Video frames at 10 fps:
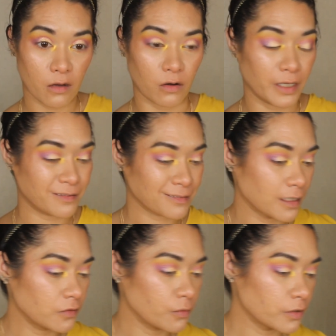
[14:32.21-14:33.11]
Oh, I just
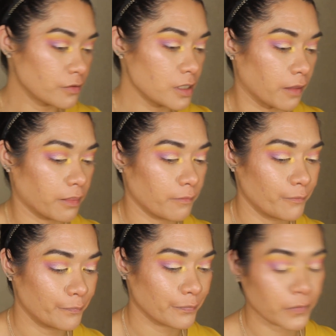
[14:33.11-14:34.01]
gotta do underneath.
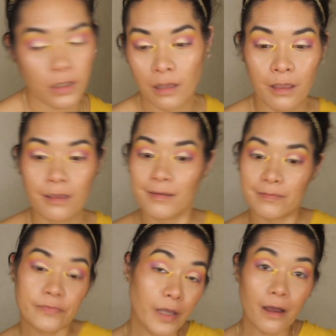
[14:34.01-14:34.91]

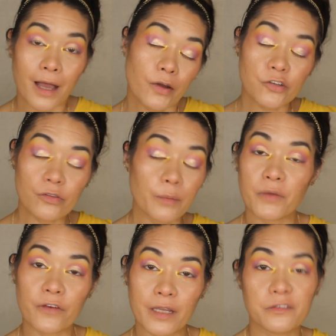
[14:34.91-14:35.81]
Duh, how could you let
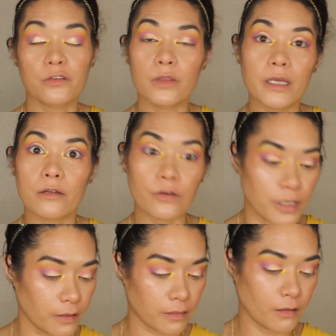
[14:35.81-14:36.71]
me forget to do the
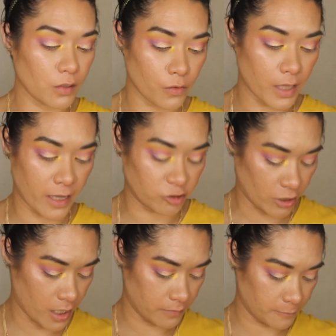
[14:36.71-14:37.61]
underneath, the lower lash
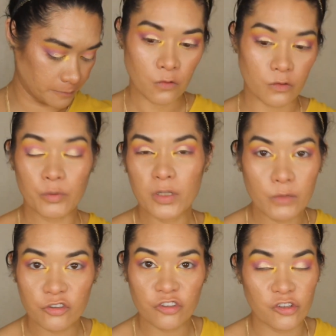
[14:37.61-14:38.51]
line? So I'm pretty
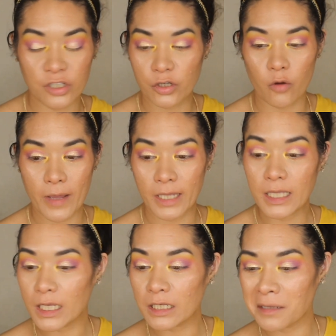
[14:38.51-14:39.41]
much just gonna go back
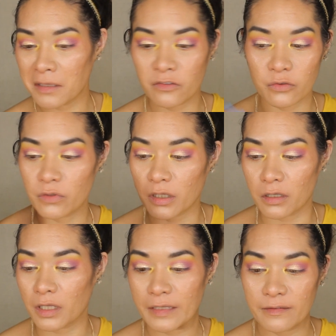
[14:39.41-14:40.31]
in and do
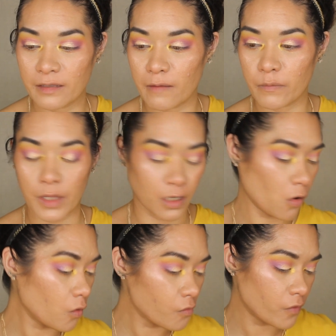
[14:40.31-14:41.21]
the same
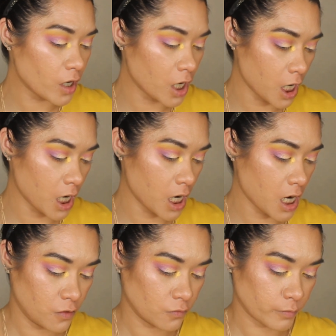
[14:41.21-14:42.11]
thing over.
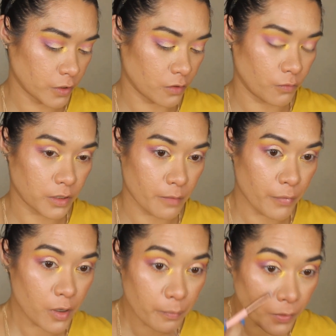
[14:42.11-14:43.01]
So I'm gonna go with the
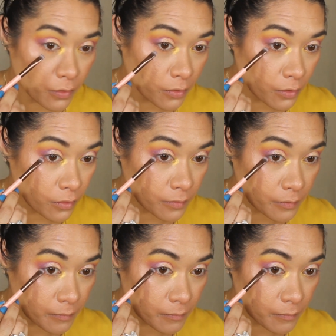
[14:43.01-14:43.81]
purple.